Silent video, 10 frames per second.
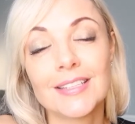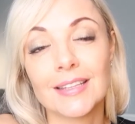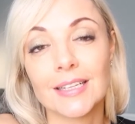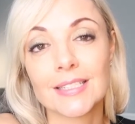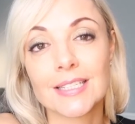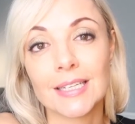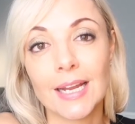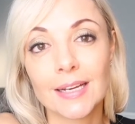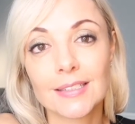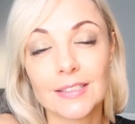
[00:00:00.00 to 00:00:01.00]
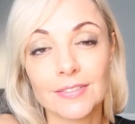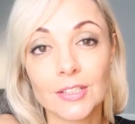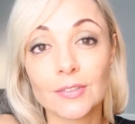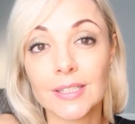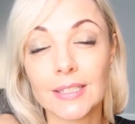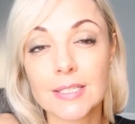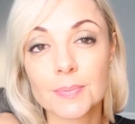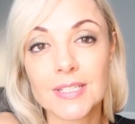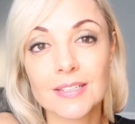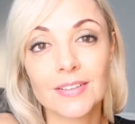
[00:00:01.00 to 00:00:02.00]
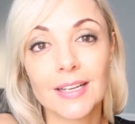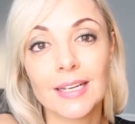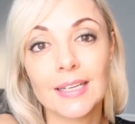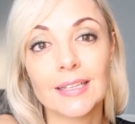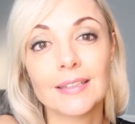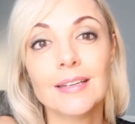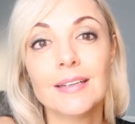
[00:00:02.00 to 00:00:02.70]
that an active ingredient specifically,